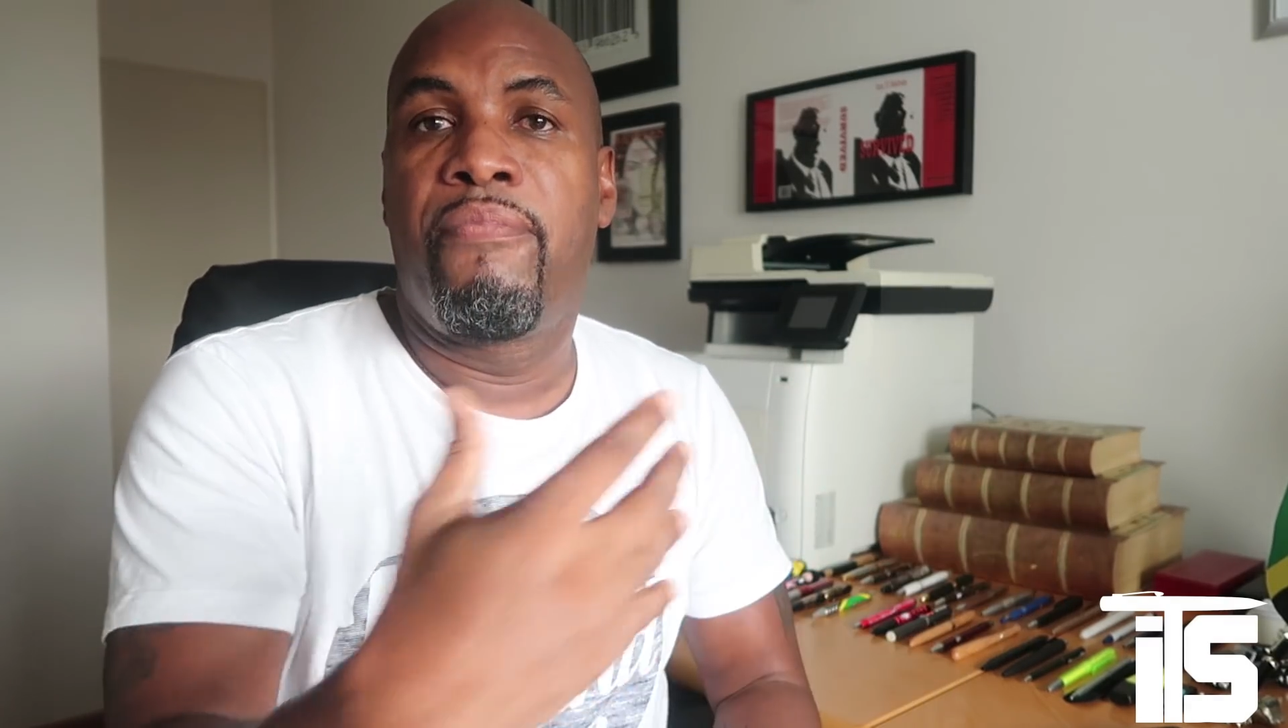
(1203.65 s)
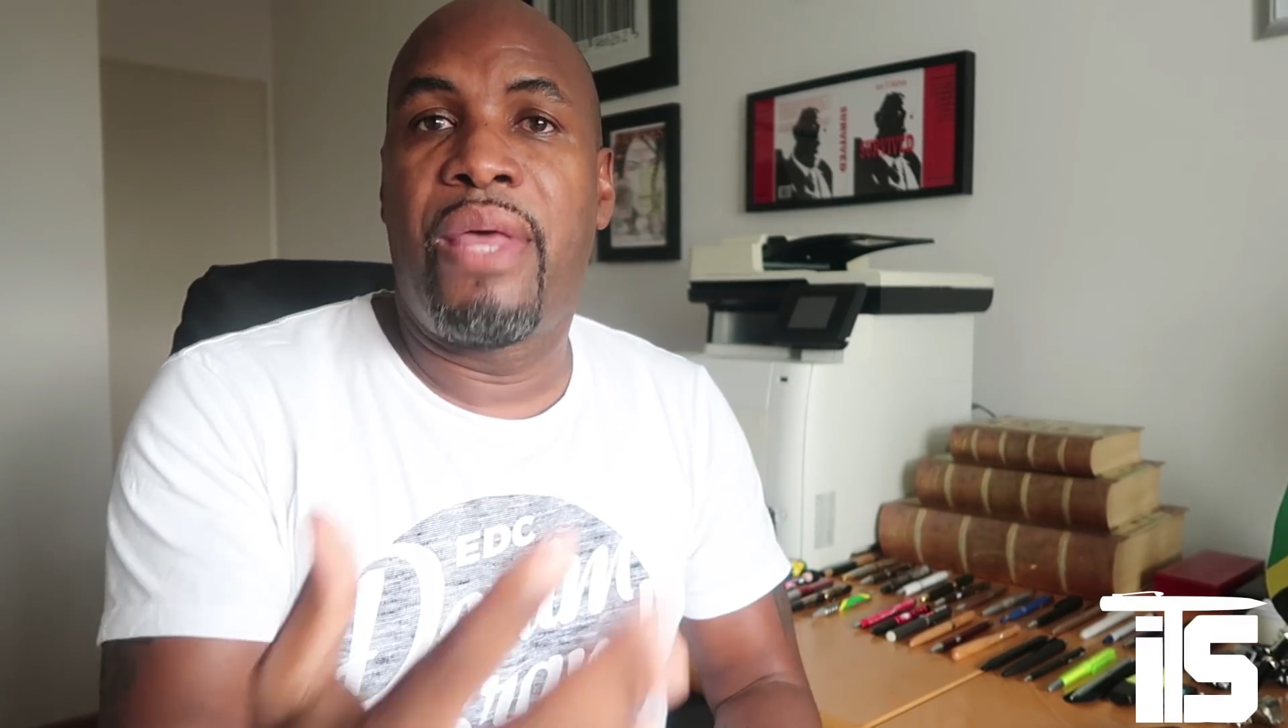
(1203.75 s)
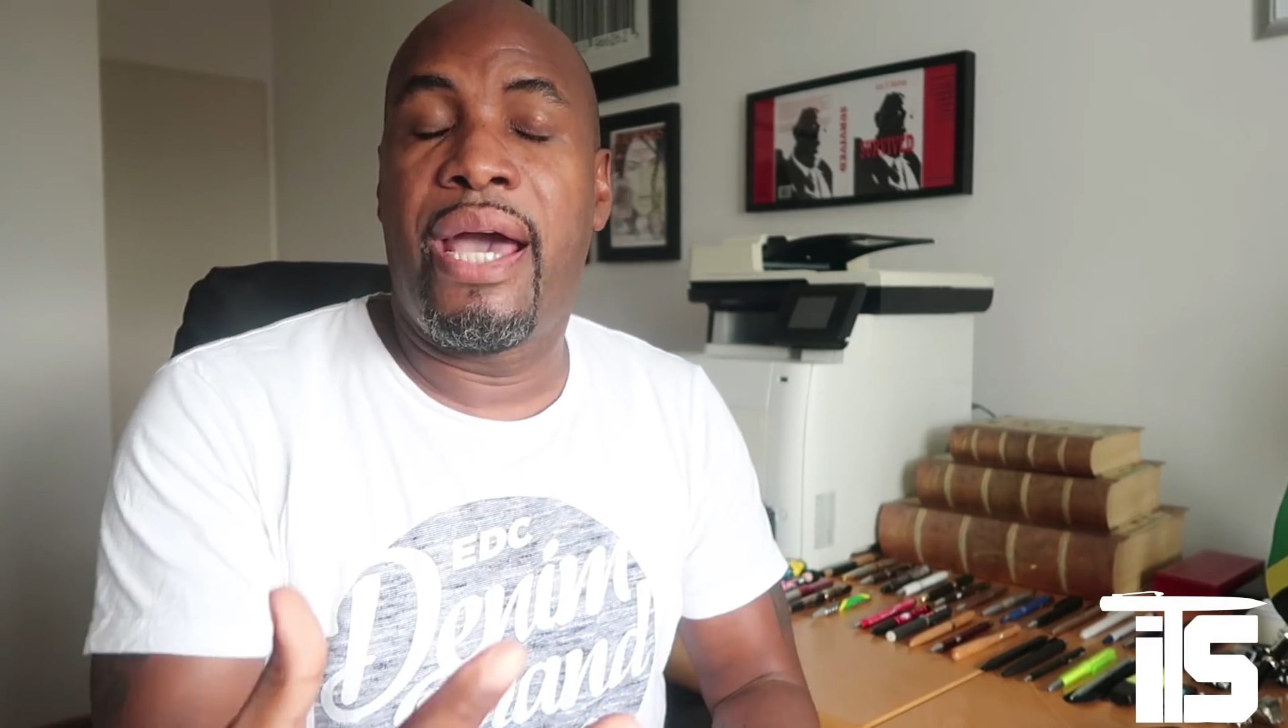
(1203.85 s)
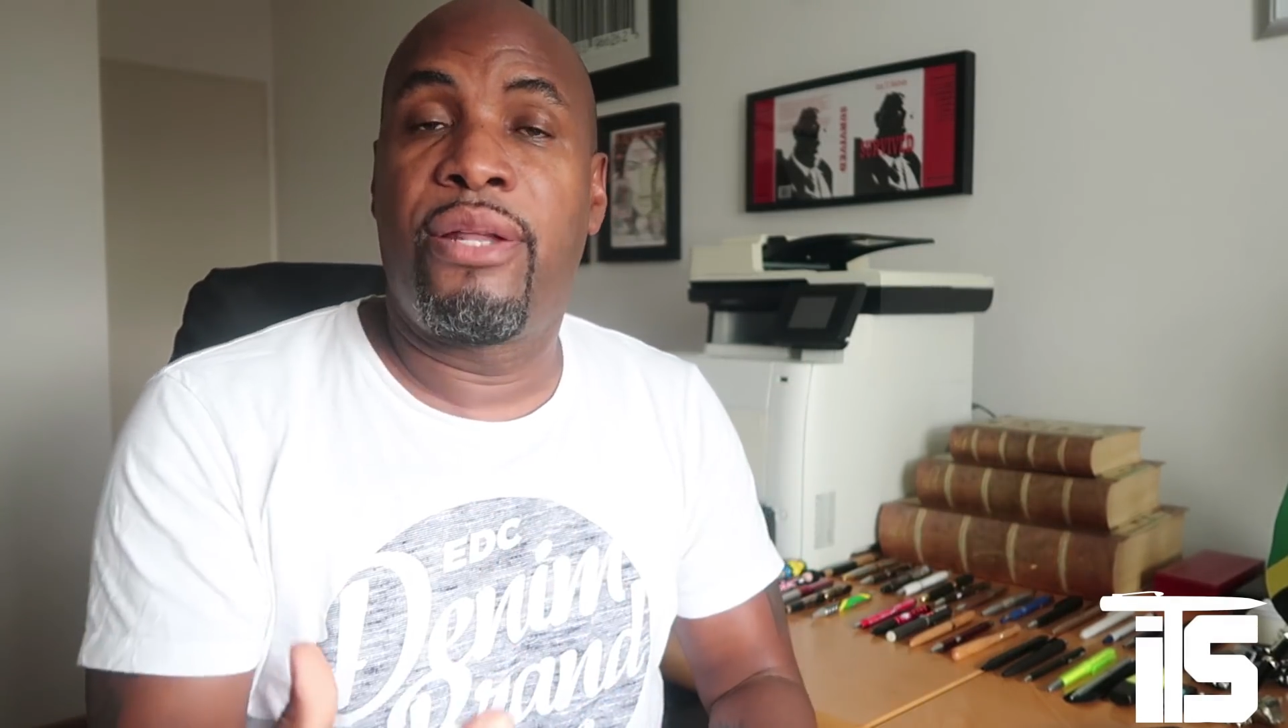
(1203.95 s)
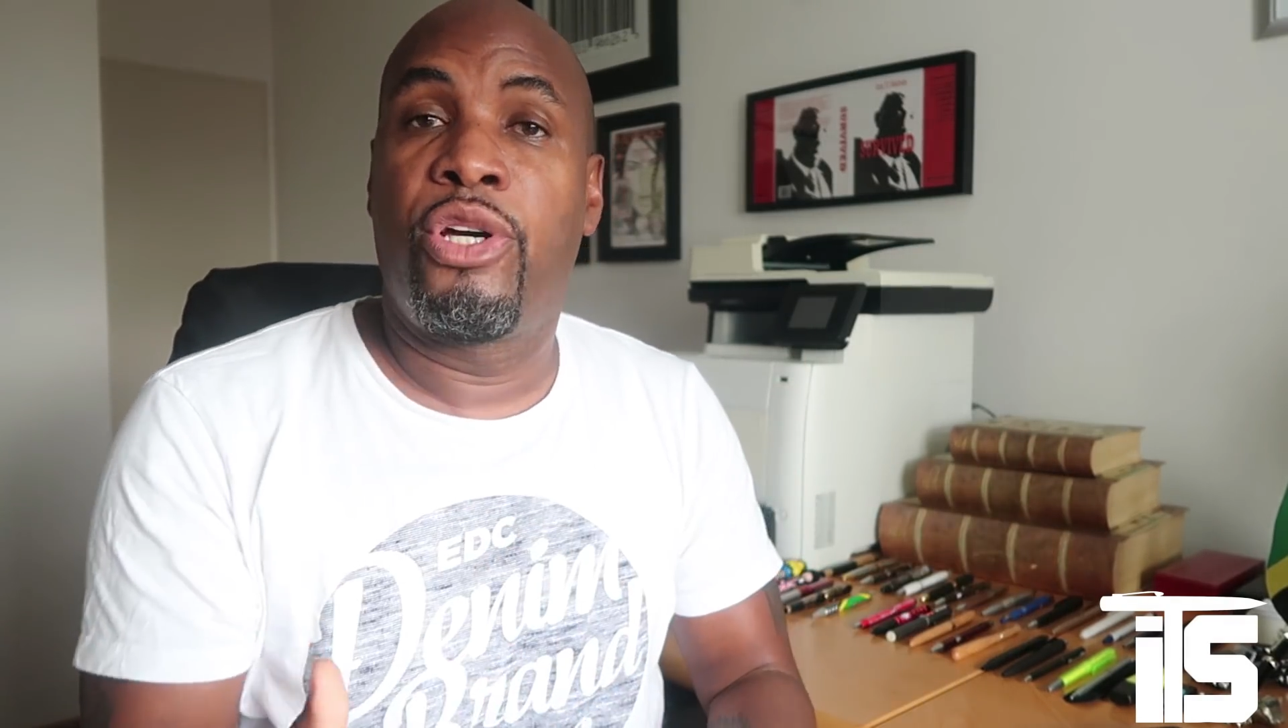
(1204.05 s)

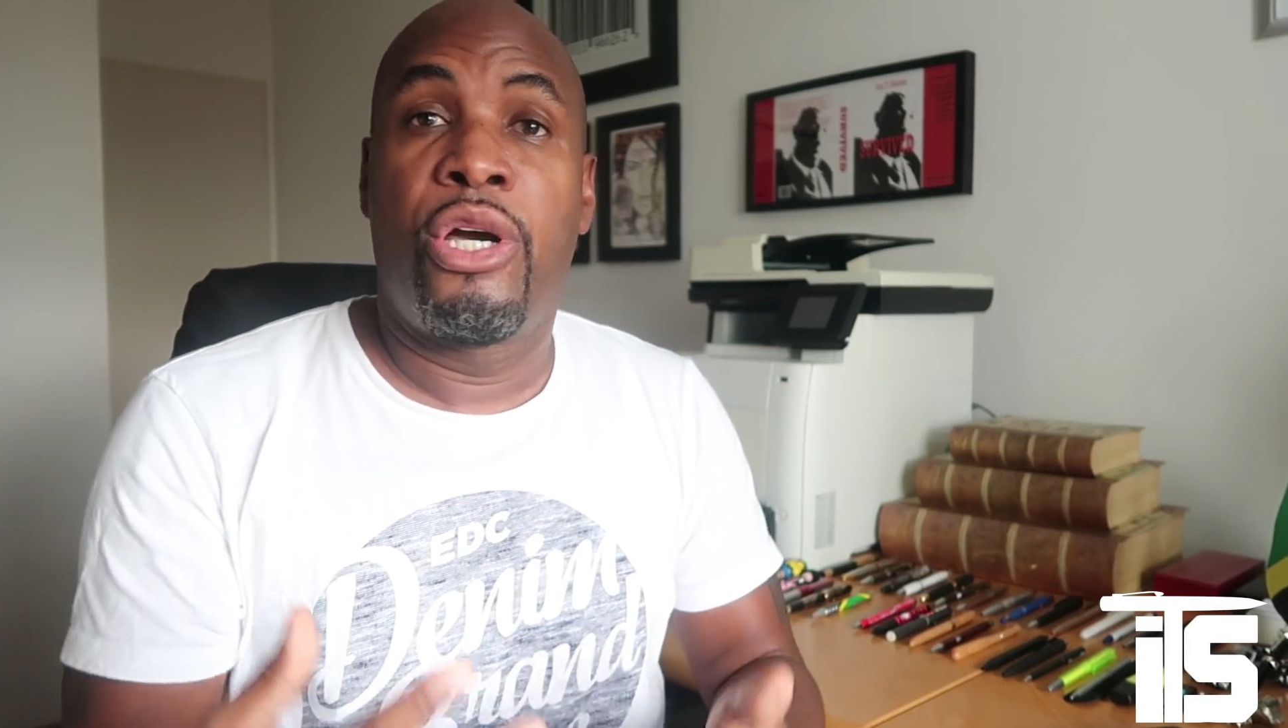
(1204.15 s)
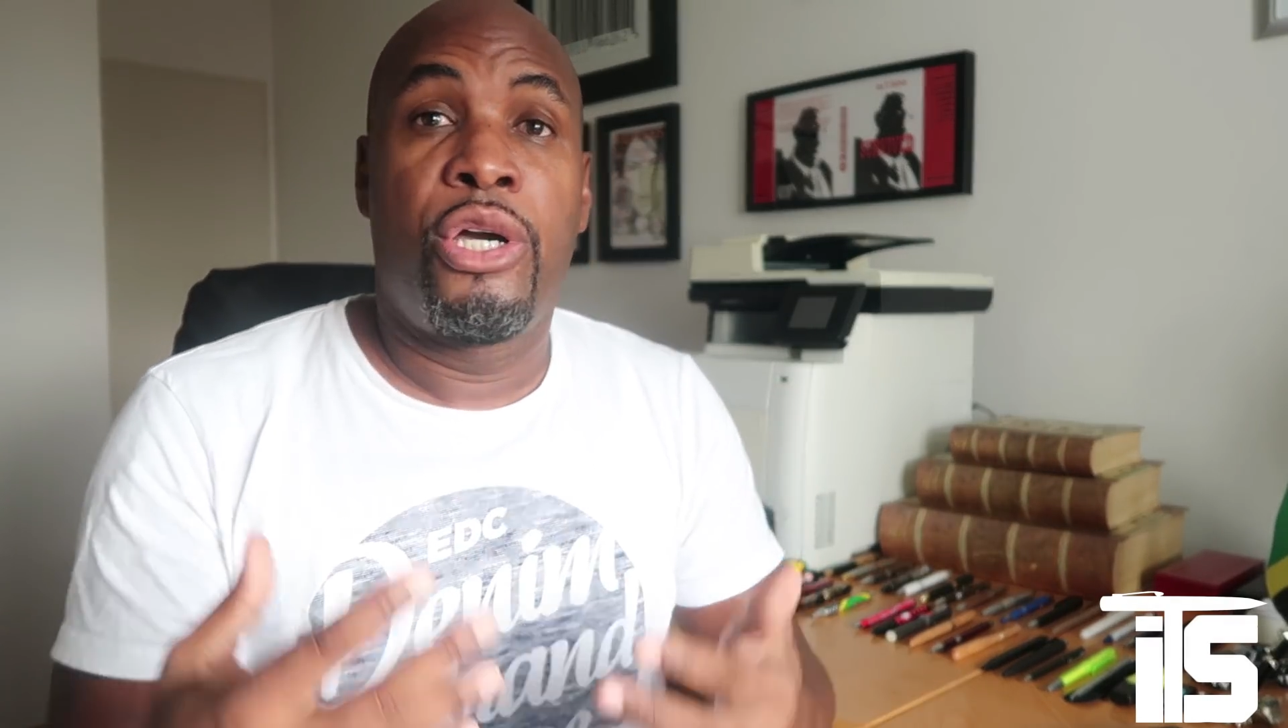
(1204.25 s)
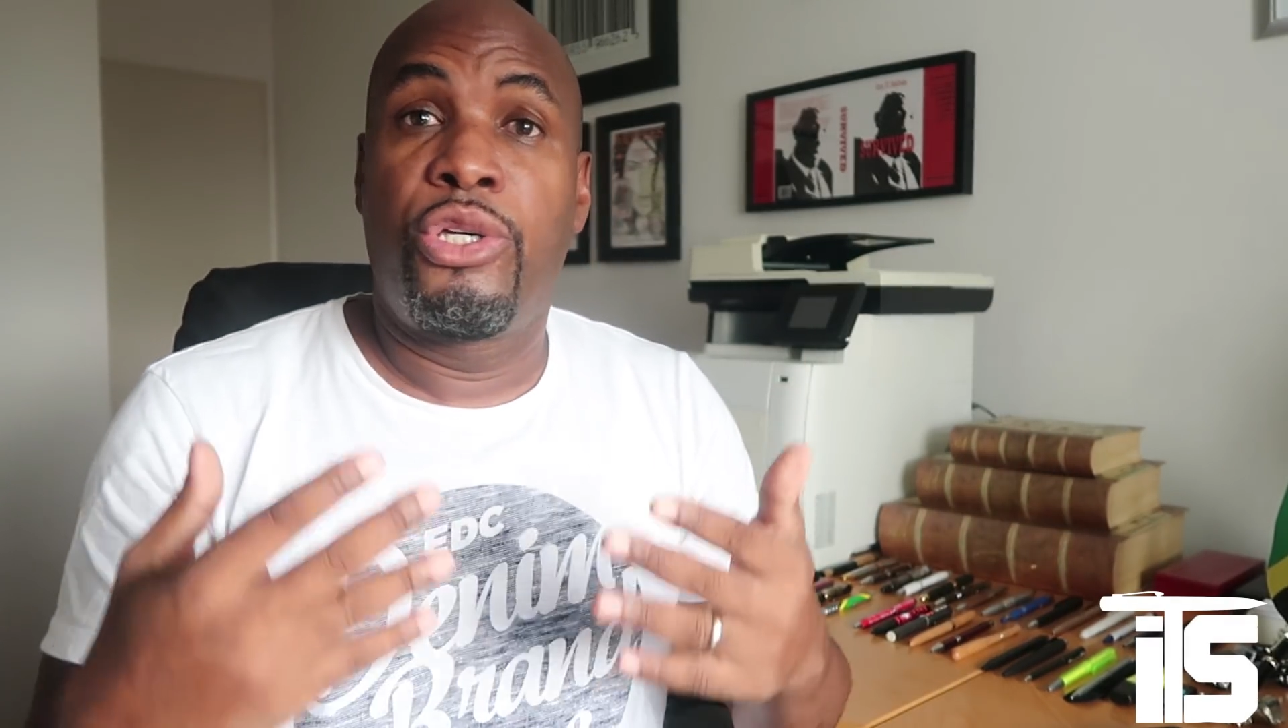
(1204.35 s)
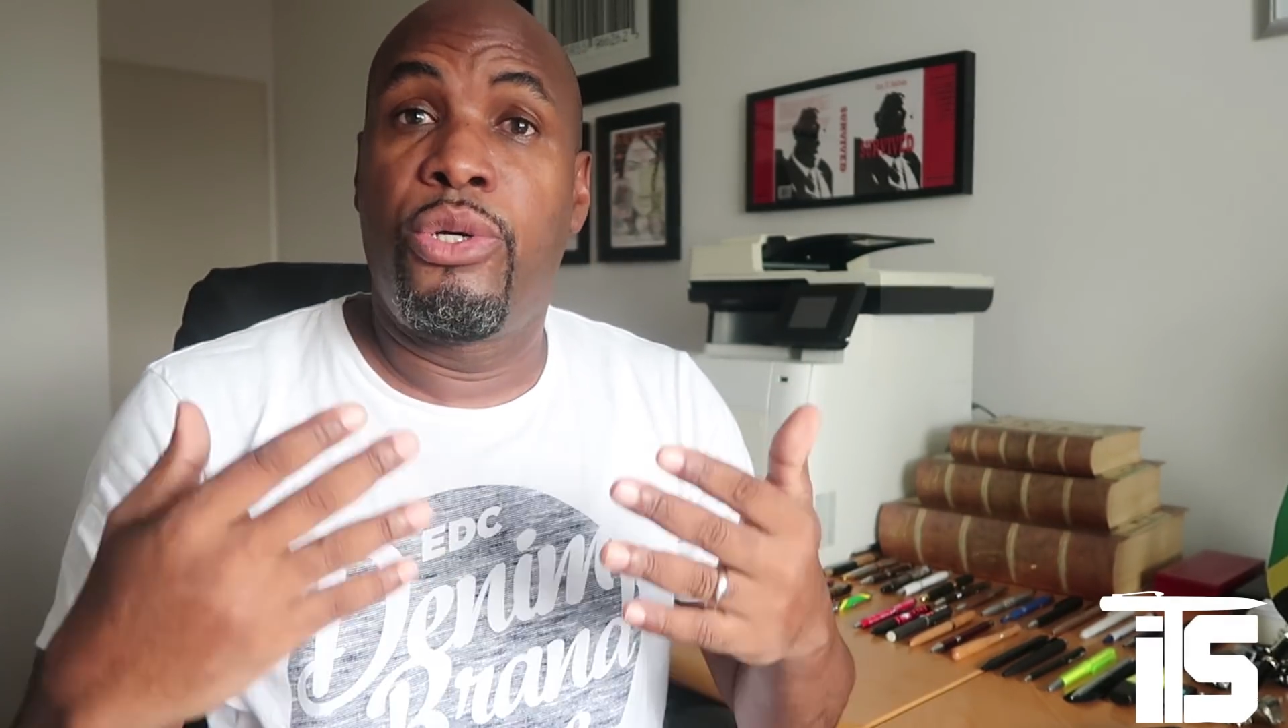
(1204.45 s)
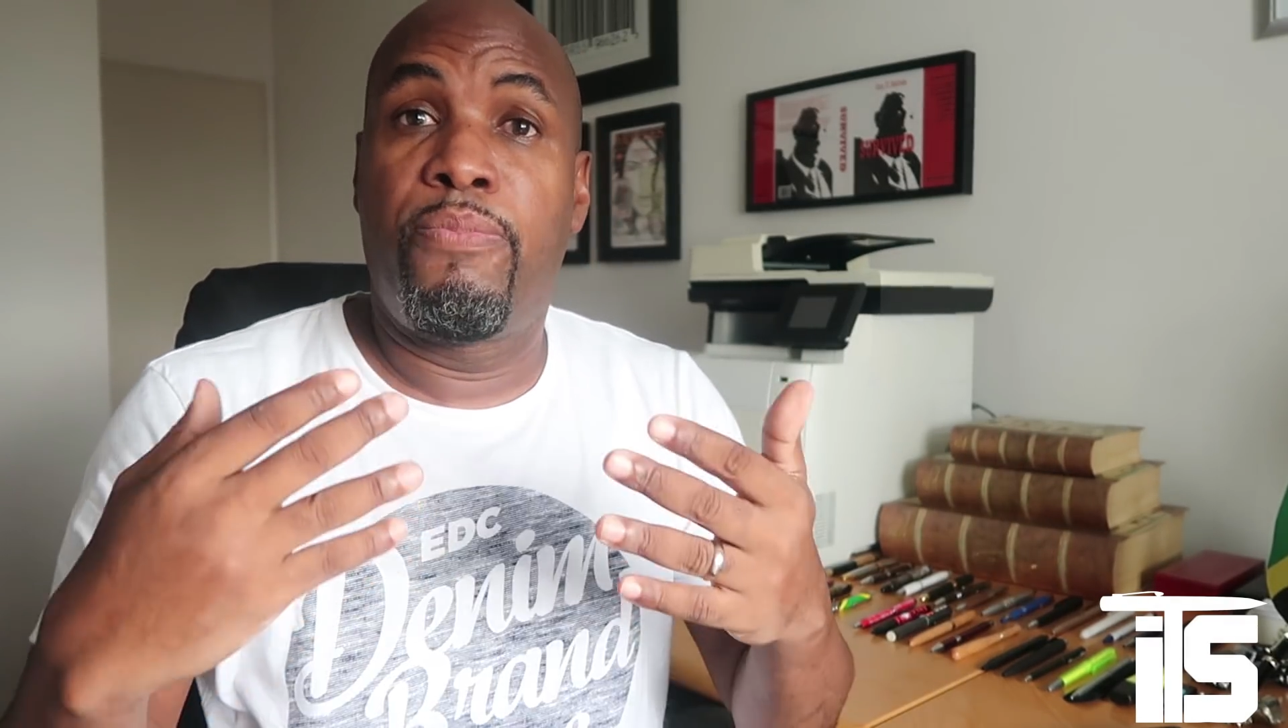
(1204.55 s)
then
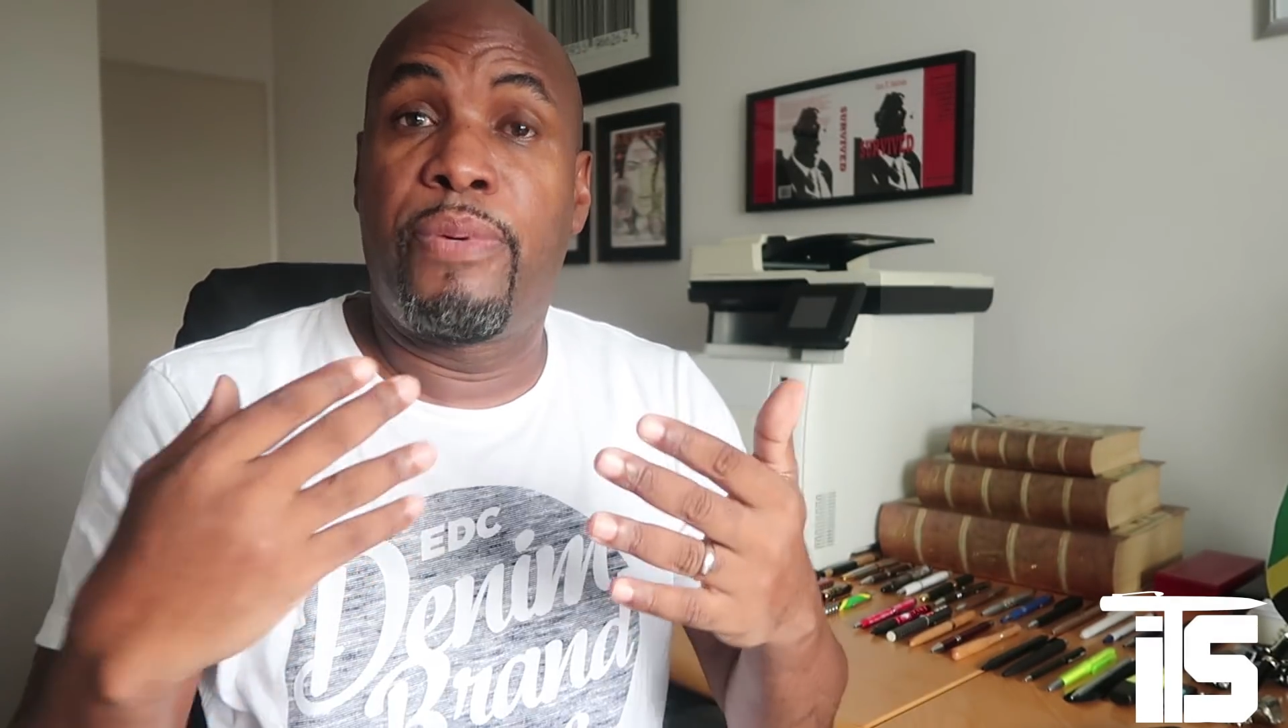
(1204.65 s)
you